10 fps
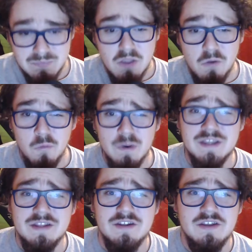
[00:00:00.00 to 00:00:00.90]
what can
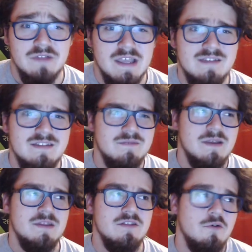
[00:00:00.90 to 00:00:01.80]
you do? Like I said,
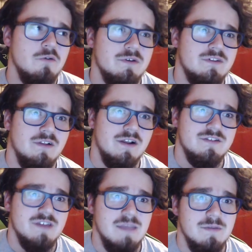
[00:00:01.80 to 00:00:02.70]
no one wants to launch a
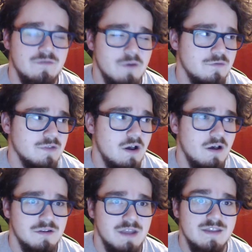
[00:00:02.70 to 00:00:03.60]
game over the
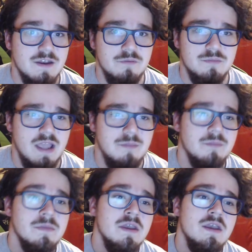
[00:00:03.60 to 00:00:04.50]
holidays. I don't blame them.
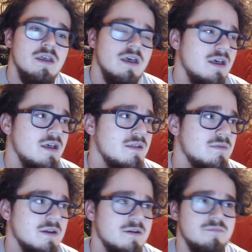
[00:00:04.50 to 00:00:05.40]

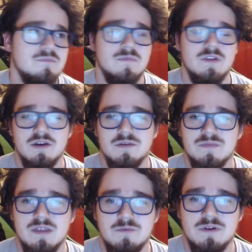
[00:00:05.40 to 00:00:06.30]
They
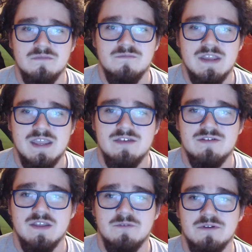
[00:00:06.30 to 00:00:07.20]
want a vacation.
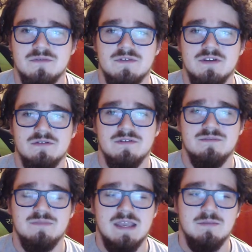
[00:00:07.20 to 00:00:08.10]
They want, to
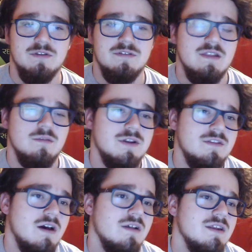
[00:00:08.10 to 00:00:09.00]
be able to celebrate the
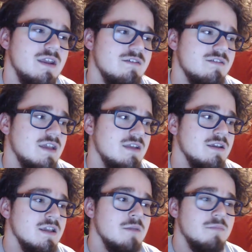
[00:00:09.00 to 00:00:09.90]
holidays and play